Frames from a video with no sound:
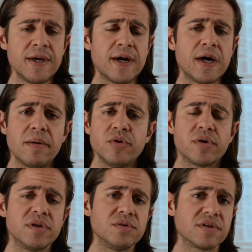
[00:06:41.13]
you
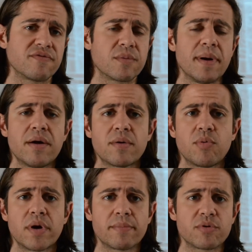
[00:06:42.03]
can use it for
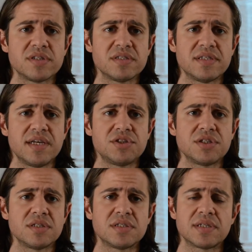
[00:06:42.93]
PowerPoint
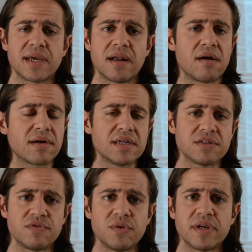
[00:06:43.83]
presentations to get all kinds
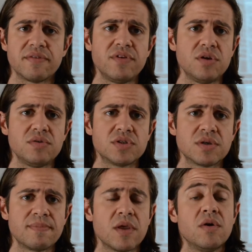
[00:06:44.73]
of unique views,